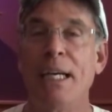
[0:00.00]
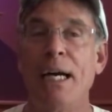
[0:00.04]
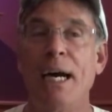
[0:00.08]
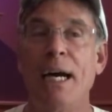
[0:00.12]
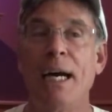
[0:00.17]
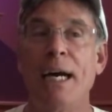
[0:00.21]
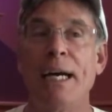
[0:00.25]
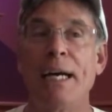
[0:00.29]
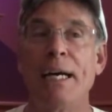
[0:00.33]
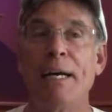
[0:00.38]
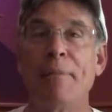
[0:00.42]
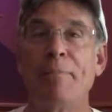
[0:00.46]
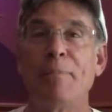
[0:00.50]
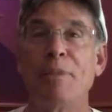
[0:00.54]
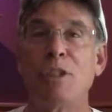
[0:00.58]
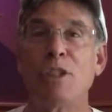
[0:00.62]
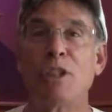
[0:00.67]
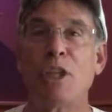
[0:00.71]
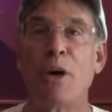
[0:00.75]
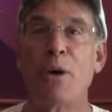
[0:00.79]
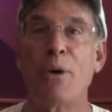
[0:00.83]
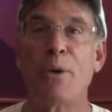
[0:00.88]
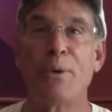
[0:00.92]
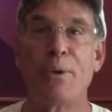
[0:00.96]

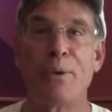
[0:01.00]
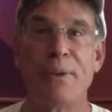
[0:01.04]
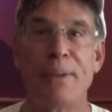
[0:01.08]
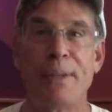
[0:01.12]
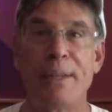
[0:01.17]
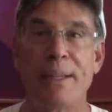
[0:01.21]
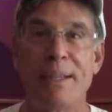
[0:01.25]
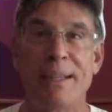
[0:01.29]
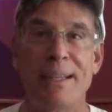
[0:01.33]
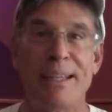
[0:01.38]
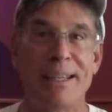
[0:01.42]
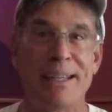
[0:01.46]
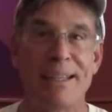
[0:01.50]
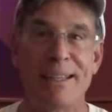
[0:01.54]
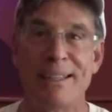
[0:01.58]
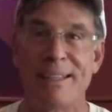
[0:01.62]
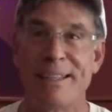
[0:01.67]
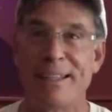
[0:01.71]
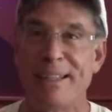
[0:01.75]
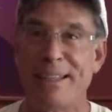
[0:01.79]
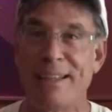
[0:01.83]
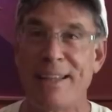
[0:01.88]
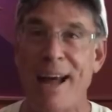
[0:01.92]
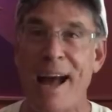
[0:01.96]
So
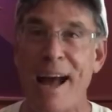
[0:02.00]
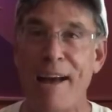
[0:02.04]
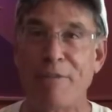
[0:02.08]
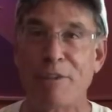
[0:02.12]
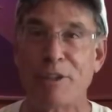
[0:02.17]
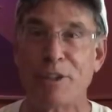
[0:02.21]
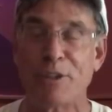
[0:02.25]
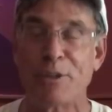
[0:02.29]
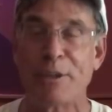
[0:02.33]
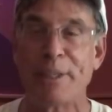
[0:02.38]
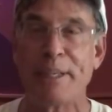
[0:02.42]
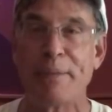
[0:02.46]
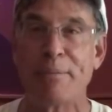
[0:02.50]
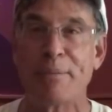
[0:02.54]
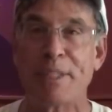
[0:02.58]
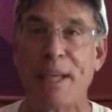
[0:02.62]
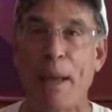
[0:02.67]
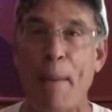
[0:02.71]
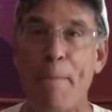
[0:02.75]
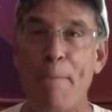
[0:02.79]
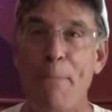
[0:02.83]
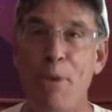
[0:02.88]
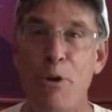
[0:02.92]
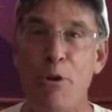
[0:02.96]
the live streams
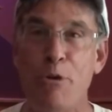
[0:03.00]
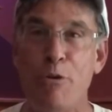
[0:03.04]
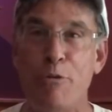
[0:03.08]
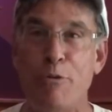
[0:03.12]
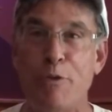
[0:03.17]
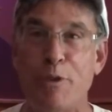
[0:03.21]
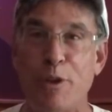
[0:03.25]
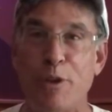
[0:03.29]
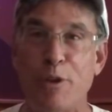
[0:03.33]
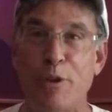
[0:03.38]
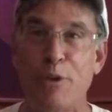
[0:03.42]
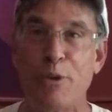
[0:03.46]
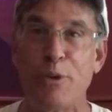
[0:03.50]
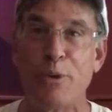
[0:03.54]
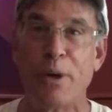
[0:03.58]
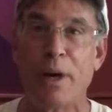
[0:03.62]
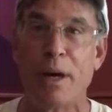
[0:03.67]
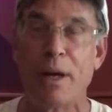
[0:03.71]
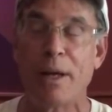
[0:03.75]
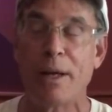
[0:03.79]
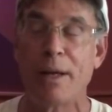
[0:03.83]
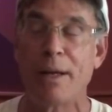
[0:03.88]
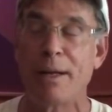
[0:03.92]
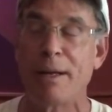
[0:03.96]
moved to
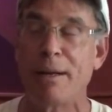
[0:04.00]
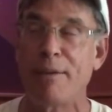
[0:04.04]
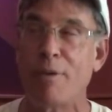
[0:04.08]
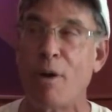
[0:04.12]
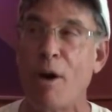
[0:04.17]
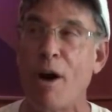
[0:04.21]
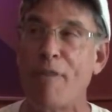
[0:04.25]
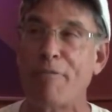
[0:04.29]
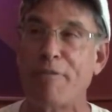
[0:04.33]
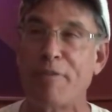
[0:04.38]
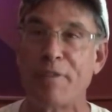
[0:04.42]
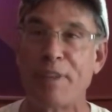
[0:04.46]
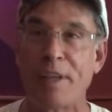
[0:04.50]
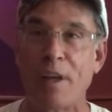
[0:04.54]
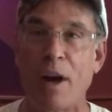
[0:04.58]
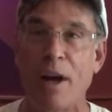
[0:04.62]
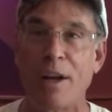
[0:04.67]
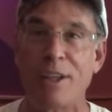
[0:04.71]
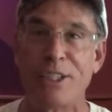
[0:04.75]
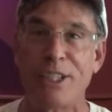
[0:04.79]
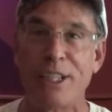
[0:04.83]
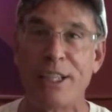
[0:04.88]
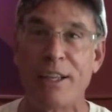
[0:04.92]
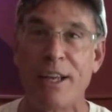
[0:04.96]
off of the
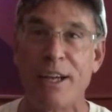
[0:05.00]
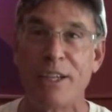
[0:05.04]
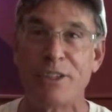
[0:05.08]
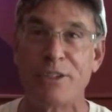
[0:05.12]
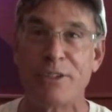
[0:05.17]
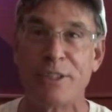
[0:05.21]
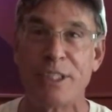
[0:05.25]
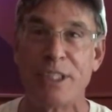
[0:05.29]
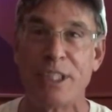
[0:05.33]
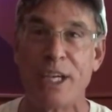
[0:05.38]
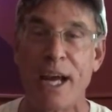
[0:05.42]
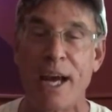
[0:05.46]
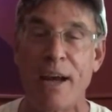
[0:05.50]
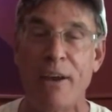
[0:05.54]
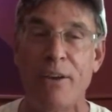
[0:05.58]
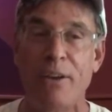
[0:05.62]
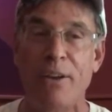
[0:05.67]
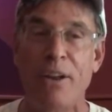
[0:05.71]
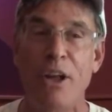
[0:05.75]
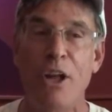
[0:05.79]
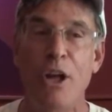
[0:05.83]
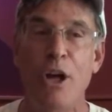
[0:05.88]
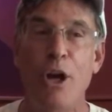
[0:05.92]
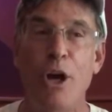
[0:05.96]
Archieluxury
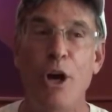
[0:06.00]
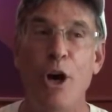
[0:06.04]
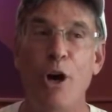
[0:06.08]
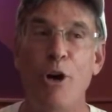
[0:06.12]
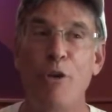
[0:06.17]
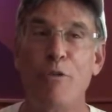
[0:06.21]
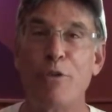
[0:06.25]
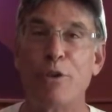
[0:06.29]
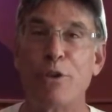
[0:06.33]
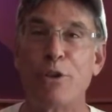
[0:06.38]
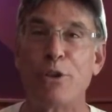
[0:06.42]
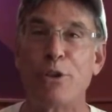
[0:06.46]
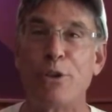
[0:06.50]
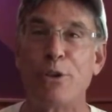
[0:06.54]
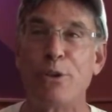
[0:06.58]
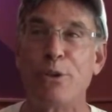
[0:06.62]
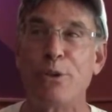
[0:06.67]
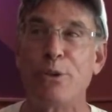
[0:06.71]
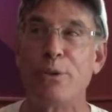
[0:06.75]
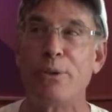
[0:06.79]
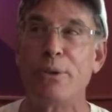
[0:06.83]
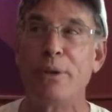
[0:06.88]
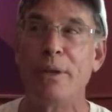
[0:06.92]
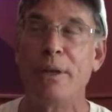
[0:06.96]
channel over
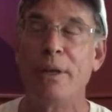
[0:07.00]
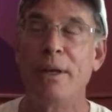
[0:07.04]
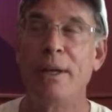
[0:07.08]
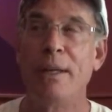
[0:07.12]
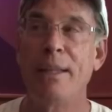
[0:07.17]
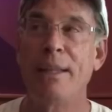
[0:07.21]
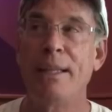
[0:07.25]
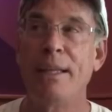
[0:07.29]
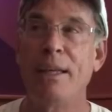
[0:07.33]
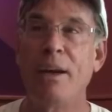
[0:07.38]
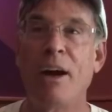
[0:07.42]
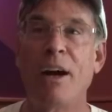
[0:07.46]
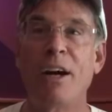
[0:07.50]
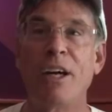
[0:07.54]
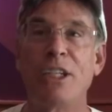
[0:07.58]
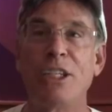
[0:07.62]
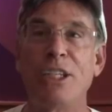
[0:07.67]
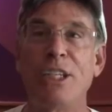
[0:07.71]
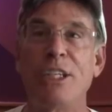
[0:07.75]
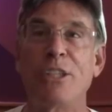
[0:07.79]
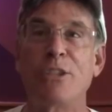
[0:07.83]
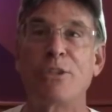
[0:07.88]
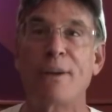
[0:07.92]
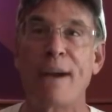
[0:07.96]
to the
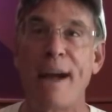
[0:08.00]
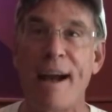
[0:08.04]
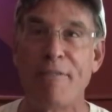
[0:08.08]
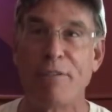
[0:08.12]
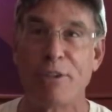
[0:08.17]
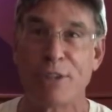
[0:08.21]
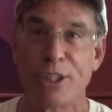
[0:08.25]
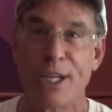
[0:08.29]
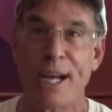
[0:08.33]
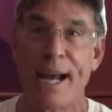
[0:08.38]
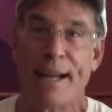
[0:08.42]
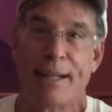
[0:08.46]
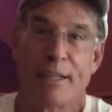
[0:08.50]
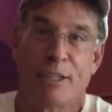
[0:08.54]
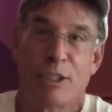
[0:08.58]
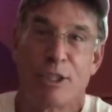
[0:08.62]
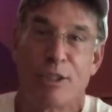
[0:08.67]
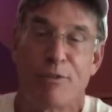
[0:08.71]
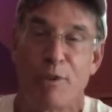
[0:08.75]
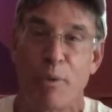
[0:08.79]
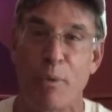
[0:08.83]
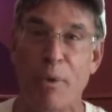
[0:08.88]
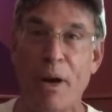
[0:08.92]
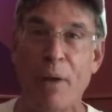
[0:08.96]
Archie Travel channel. So
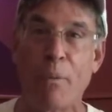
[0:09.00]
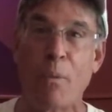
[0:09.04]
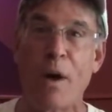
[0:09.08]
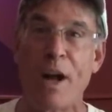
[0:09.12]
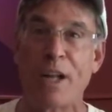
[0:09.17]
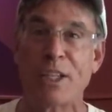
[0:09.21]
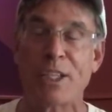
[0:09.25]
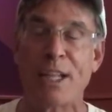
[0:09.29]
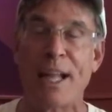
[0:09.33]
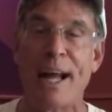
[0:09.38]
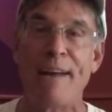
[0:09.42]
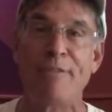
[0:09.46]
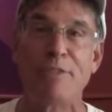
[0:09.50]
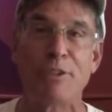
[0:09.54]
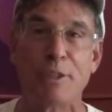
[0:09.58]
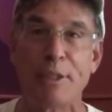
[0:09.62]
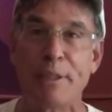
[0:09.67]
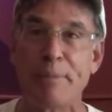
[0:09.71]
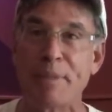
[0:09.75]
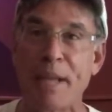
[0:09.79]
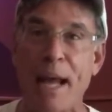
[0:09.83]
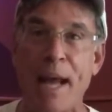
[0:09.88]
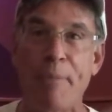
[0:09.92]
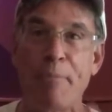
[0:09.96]
if you wanna watch live
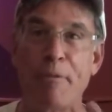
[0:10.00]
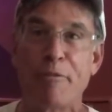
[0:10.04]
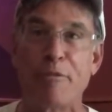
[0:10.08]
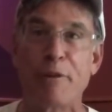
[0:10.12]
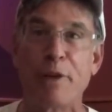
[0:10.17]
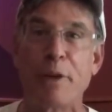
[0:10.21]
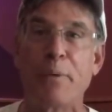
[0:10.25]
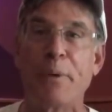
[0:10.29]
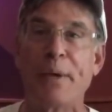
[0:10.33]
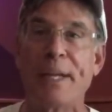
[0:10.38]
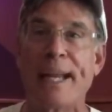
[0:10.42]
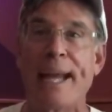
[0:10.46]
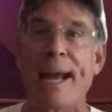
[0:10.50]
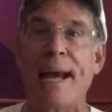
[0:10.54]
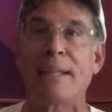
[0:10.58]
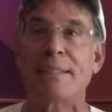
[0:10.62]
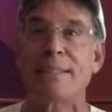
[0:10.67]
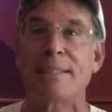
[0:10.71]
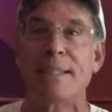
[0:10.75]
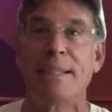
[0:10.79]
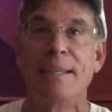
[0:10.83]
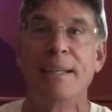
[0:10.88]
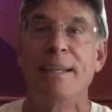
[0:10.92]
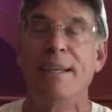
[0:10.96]
streams, I am a frequent
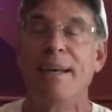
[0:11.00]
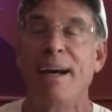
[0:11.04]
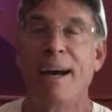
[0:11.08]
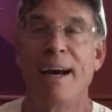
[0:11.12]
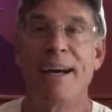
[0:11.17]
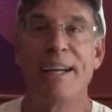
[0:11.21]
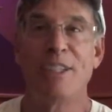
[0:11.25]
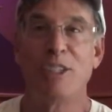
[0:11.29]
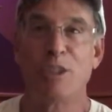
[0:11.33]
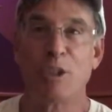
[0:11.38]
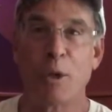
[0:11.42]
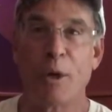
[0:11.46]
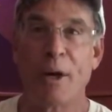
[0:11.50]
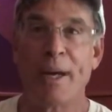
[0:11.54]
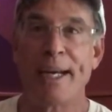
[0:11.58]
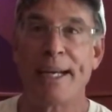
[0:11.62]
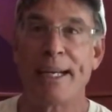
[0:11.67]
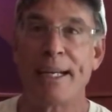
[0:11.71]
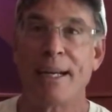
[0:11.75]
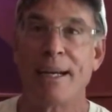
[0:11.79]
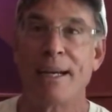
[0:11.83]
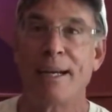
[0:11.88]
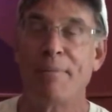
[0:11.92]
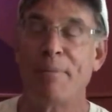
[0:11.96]
guest. I enjoy
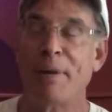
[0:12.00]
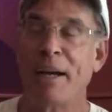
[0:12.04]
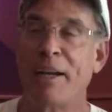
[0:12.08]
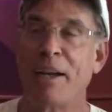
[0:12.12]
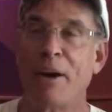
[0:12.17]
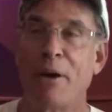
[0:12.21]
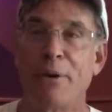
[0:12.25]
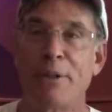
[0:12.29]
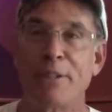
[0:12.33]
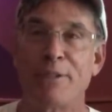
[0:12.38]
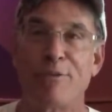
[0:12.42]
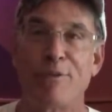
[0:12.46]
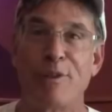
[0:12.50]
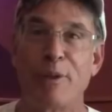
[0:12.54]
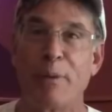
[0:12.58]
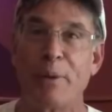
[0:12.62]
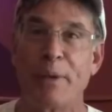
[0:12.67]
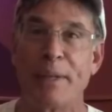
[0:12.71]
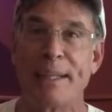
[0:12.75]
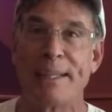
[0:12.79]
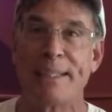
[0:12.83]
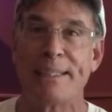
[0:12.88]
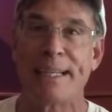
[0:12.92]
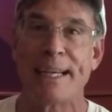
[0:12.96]
it. I go as
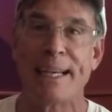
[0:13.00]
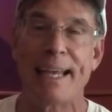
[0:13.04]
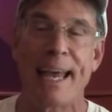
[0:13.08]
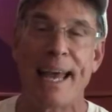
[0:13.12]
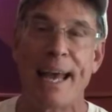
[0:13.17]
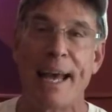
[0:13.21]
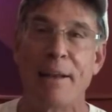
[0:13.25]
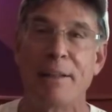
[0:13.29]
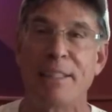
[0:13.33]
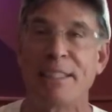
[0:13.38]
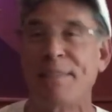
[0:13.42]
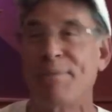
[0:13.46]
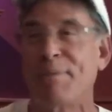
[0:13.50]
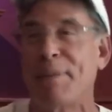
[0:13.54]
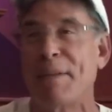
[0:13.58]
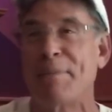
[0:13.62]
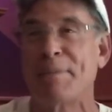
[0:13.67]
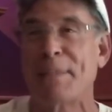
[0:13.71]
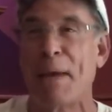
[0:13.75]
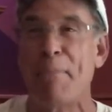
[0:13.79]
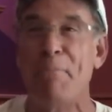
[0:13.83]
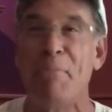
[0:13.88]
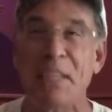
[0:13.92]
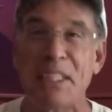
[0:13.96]
frequently as I can.
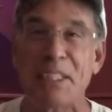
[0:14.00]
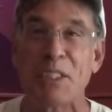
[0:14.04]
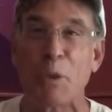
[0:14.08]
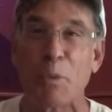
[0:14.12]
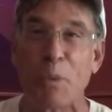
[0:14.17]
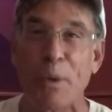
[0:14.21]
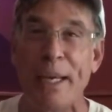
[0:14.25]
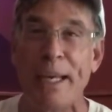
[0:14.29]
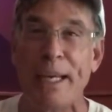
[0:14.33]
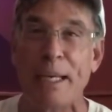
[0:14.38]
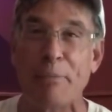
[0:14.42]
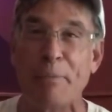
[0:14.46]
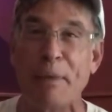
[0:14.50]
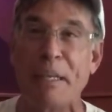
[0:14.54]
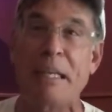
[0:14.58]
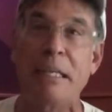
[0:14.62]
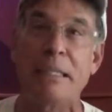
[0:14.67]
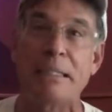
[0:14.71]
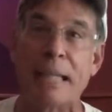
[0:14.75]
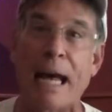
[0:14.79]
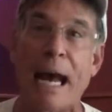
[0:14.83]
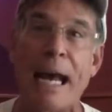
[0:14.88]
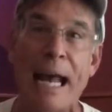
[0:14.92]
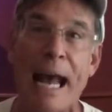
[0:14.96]
Sometimes I miss a week
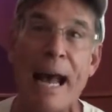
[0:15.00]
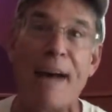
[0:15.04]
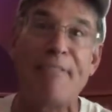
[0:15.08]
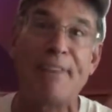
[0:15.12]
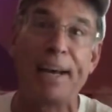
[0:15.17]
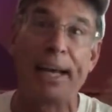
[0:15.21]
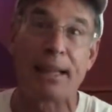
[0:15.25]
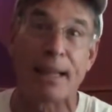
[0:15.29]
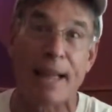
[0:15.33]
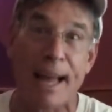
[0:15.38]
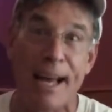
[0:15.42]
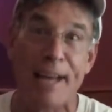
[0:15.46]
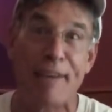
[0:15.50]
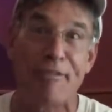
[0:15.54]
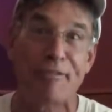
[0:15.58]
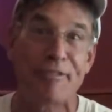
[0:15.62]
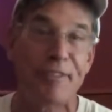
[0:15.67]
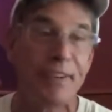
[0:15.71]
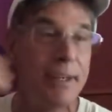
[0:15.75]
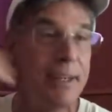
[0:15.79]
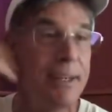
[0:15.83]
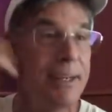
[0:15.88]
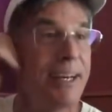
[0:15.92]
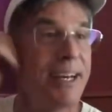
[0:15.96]
because I have a life.